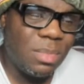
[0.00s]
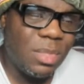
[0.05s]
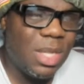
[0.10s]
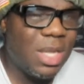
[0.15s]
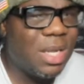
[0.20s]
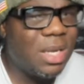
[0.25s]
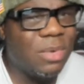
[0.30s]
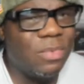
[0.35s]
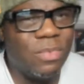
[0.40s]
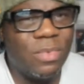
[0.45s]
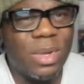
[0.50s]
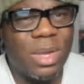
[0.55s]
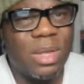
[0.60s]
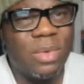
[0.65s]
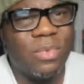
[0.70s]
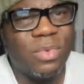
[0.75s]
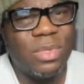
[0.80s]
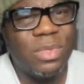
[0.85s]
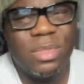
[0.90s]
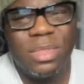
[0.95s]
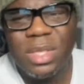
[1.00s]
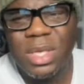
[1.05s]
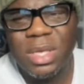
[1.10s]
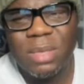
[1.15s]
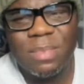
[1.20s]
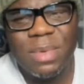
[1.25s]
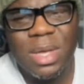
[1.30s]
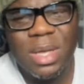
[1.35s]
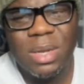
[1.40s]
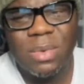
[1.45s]
And right when you think
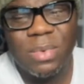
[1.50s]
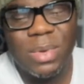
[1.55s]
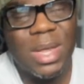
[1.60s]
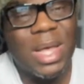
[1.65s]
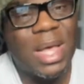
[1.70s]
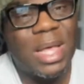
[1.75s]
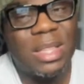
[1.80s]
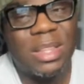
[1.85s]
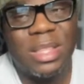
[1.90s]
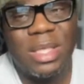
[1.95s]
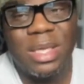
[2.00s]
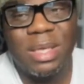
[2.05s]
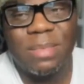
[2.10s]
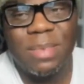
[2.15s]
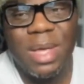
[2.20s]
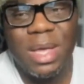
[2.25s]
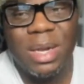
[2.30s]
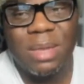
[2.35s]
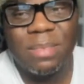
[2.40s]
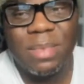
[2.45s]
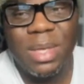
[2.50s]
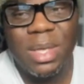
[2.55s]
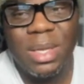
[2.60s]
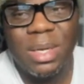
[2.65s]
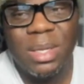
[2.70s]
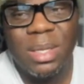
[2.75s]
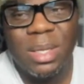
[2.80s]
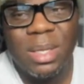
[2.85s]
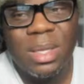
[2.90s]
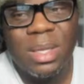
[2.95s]
about it, when I think about it,
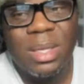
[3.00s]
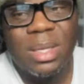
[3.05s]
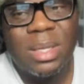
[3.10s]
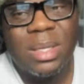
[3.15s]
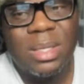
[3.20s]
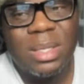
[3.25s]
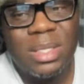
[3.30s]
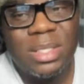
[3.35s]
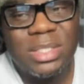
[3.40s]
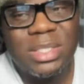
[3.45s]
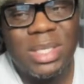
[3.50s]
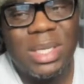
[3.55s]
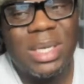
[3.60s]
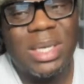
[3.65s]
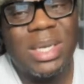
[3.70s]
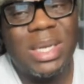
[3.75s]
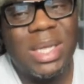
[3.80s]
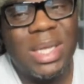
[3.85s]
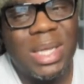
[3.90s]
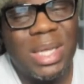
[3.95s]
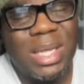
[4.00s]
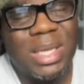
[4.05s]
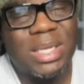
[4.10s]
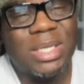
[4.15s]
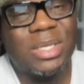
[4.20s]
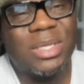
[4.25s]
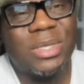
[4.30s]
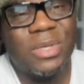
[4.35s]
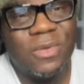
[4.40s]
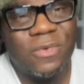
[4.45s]
man, there's a lot
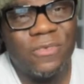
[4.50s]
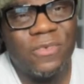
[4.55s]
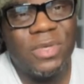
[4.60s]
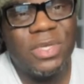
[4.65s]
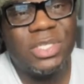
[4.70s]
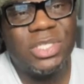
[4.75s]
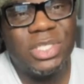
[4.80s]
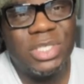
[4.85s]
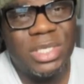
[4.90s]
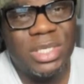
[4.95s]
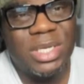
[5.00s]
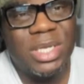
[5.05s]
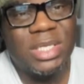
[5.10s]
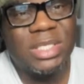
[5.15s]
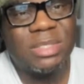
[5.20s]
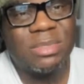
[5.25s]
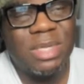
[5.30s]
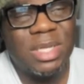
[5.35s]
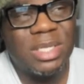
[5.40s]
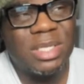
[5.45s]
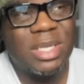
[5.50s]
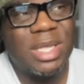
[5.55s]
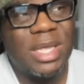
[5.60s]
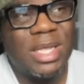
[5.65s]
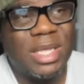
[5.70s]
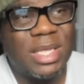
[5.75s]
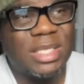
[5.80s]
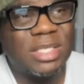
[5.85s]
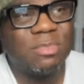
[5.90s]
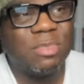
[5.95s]
of goofy shit that's that,
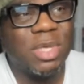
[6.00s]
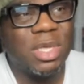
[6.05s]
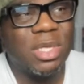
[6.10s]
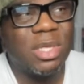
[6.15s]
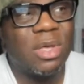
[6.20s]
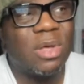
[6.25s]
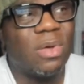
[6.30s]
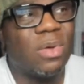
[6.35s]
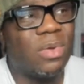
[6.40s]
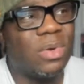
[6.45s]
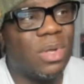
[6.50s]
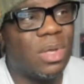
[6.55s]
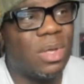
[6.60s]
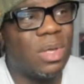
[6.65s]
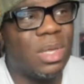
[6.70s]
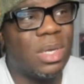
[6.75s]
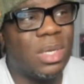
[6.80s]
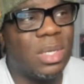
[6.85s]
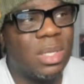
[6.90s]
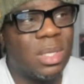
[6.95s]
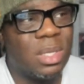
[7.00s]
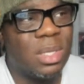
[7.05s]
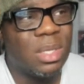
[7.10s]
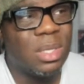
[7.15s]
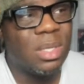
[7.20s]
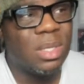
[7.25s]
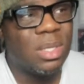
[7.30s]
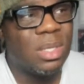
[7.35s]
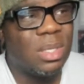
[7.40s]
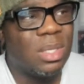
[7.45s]
that has been going on
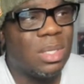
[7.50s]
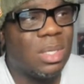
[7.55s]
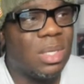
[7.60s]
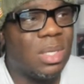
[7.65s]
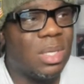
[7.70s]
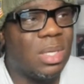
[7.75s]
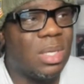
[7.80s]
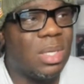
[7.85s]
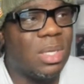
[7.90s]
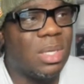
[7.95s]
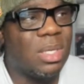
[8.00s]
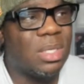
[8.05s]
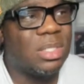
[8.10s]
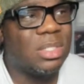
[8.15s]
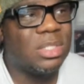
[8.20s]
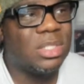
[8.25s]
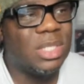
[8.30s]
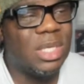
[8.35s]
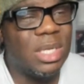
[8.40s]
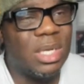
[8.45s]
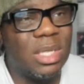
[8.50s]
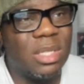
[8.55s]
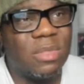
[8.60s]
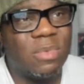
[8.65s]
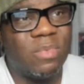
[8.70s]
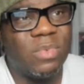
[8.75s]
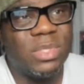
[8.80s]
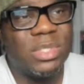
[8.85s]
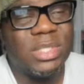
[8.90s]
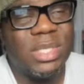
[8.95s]
uh dealing
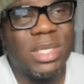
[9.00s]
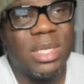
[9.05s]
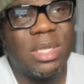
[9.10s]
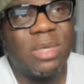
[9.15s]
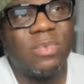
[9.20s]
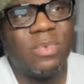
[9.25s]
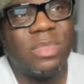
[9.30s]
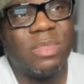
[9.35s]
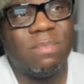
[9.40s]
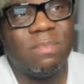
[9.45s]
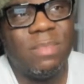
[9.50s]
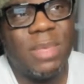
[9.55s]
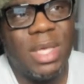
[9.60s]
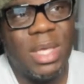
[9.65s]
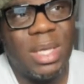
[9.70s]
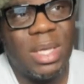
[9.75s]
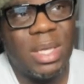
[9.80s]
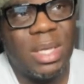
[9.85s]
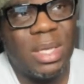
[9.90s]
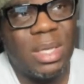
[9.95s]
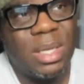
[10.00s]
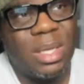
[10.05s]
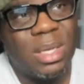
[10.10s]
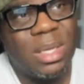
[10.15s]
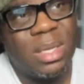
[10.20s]
dealing with me